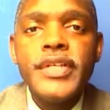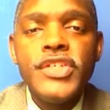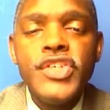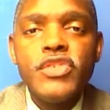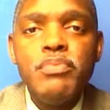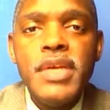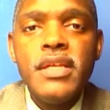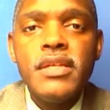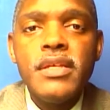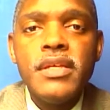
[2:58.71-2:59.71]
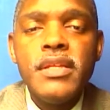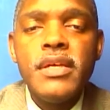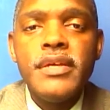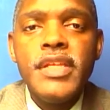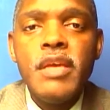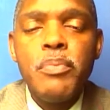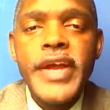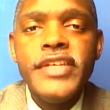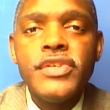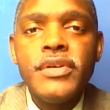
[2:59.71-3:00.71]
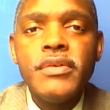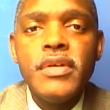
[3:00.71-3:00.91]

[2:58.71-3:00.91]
to just meet the appraiser